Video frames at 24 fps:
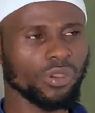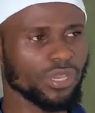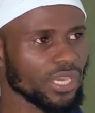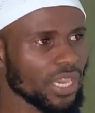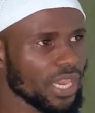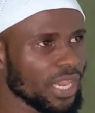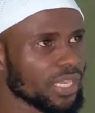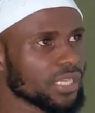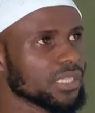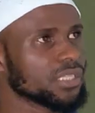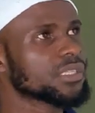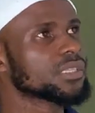
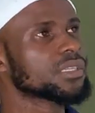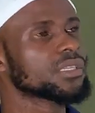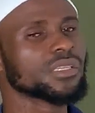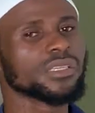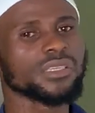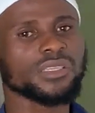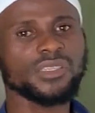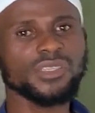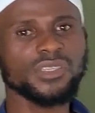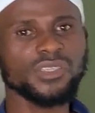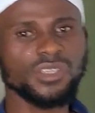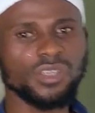Okay.
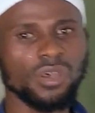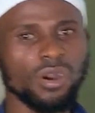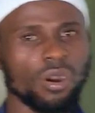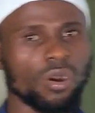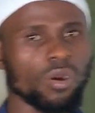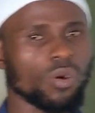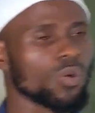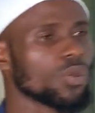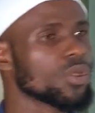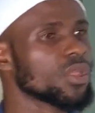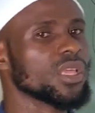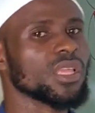
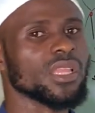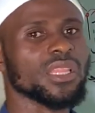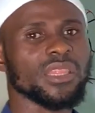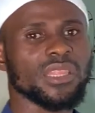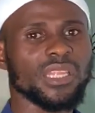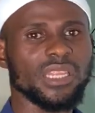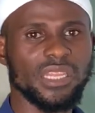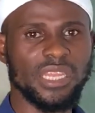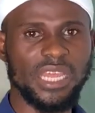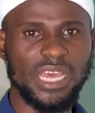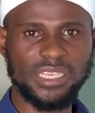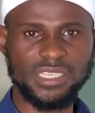So
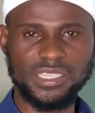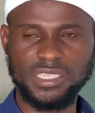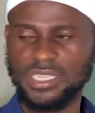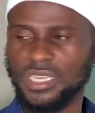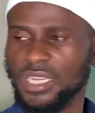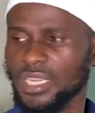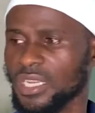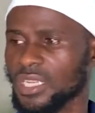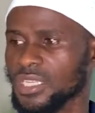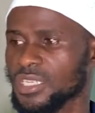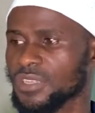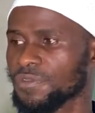the
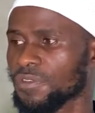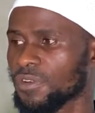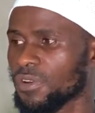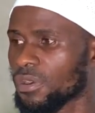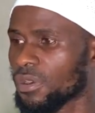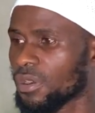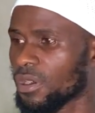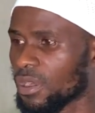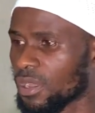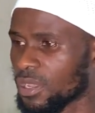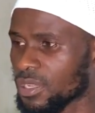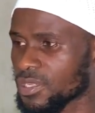next thing is
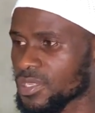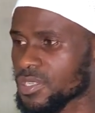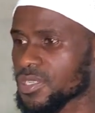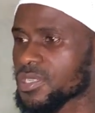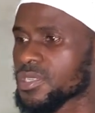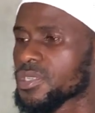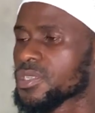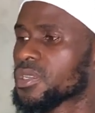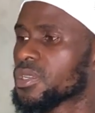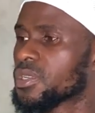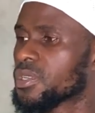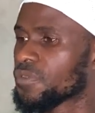for
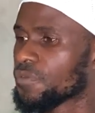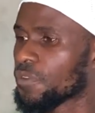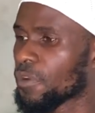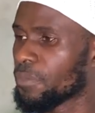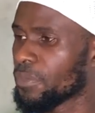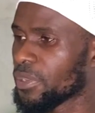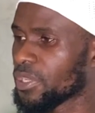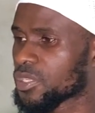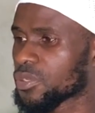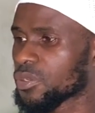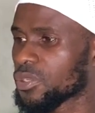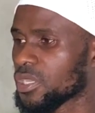
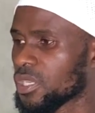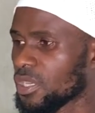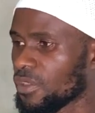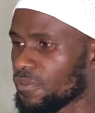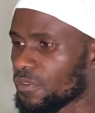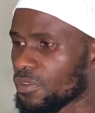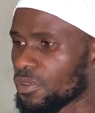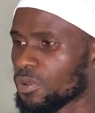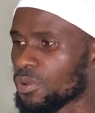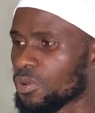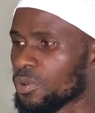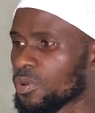me to
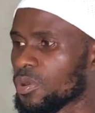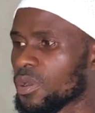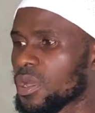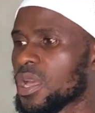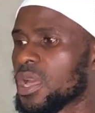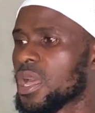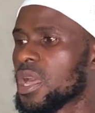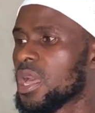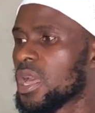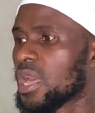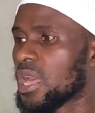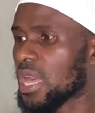give
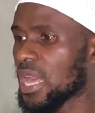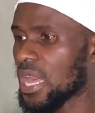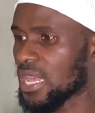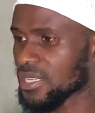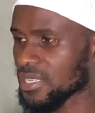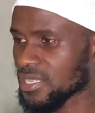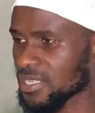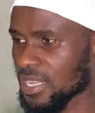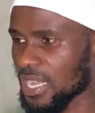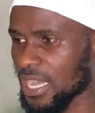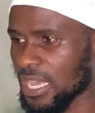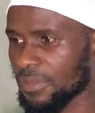you
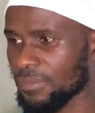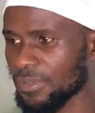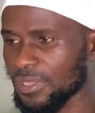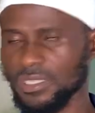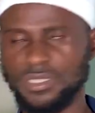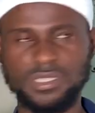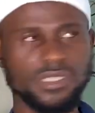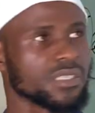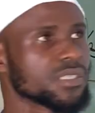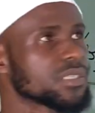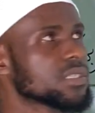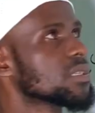
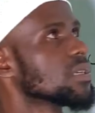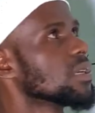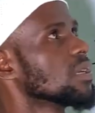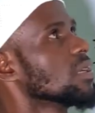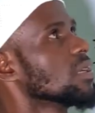assignments.